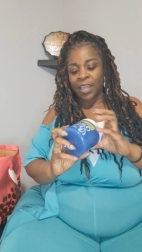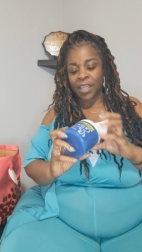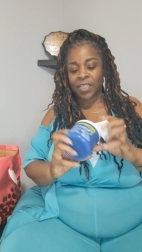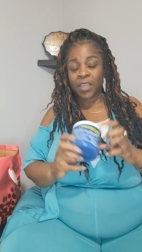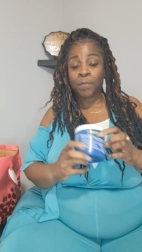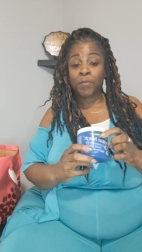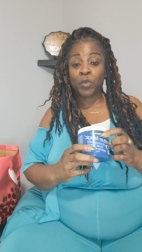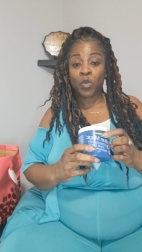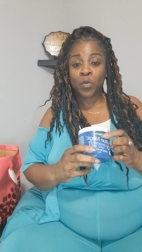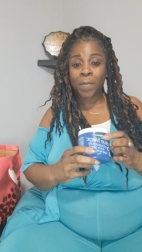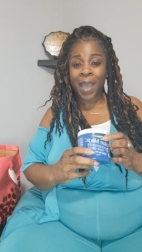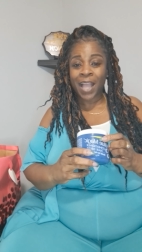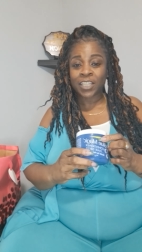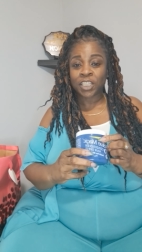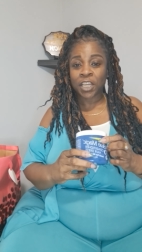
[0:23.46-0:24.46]
The Blue
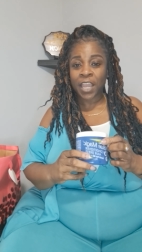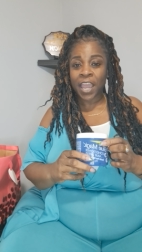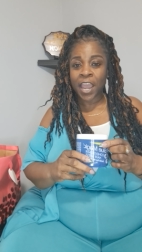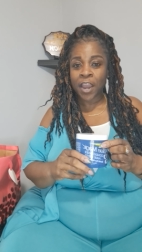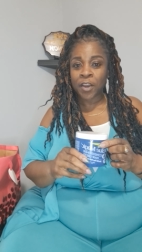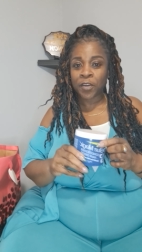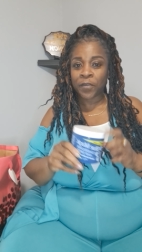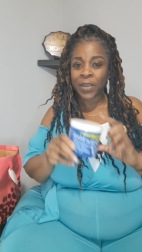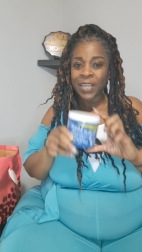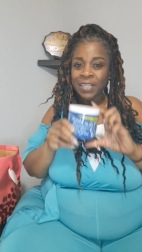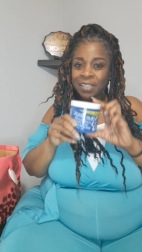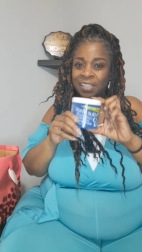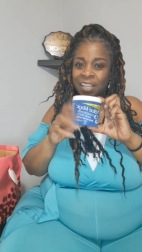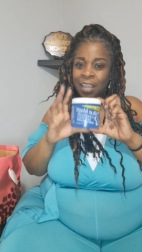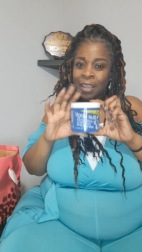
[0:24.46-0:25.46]
Magic Hair
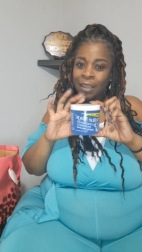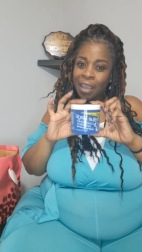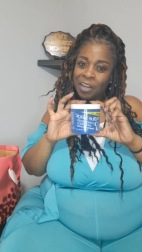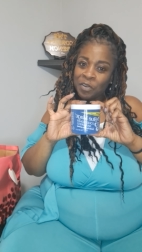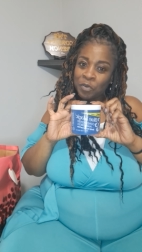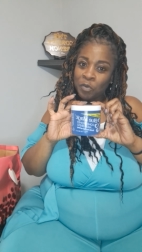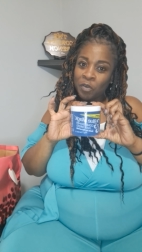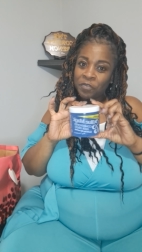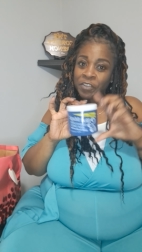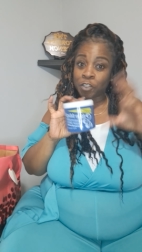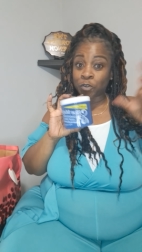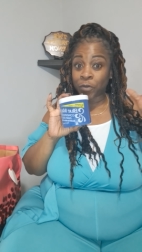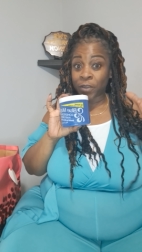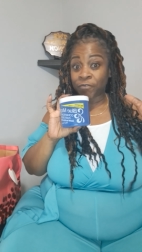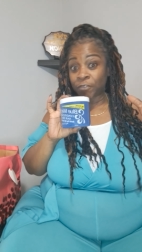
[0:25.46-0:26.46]
Grease. I don't know if it's
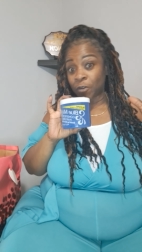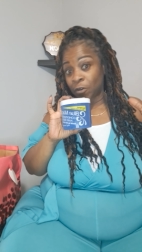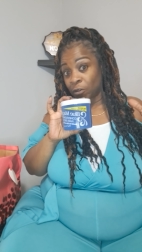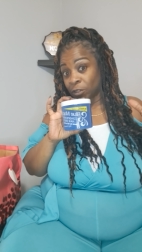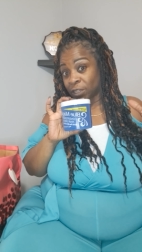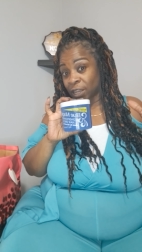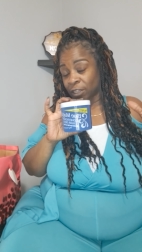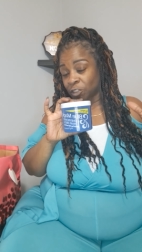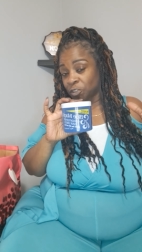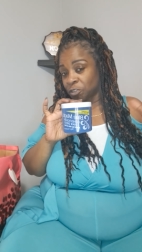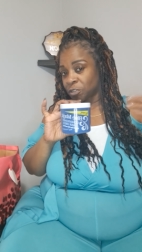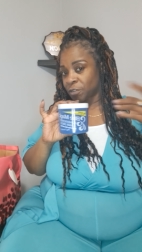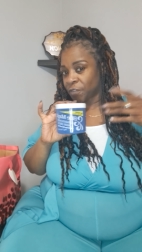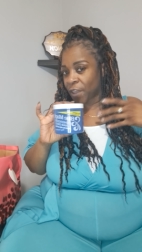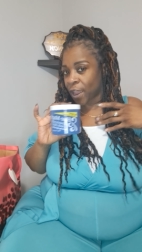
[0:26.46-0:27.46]
great for all
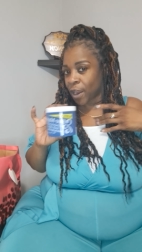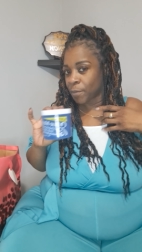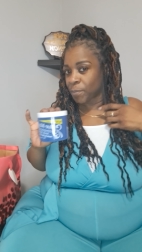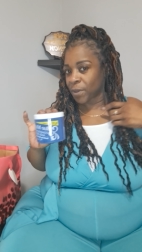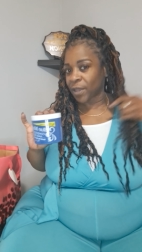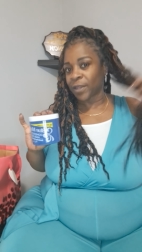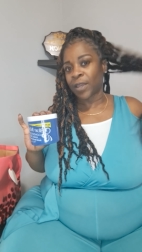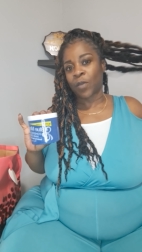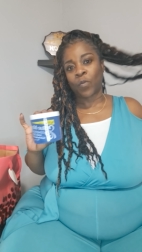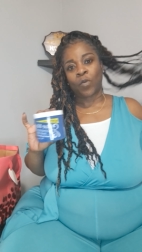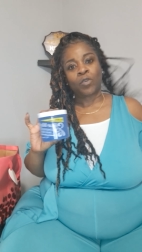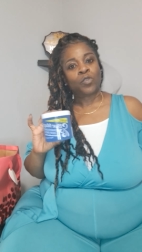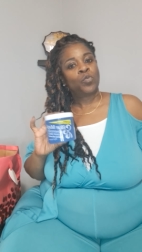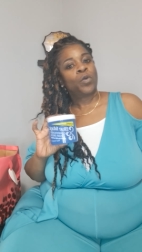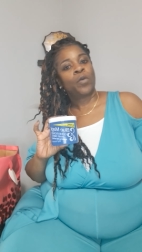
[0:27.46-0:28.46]
textures of hair, but it
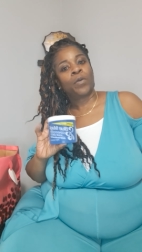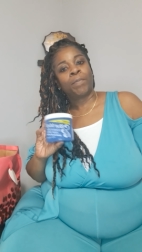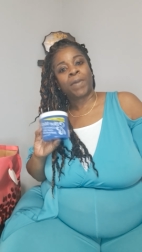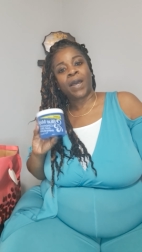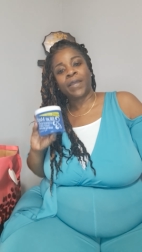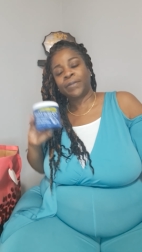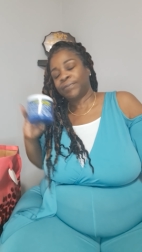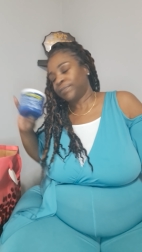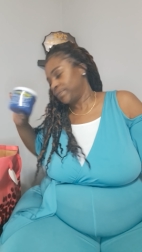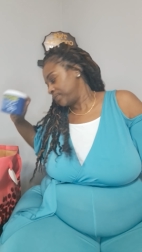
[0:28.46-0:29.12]
works well with mine.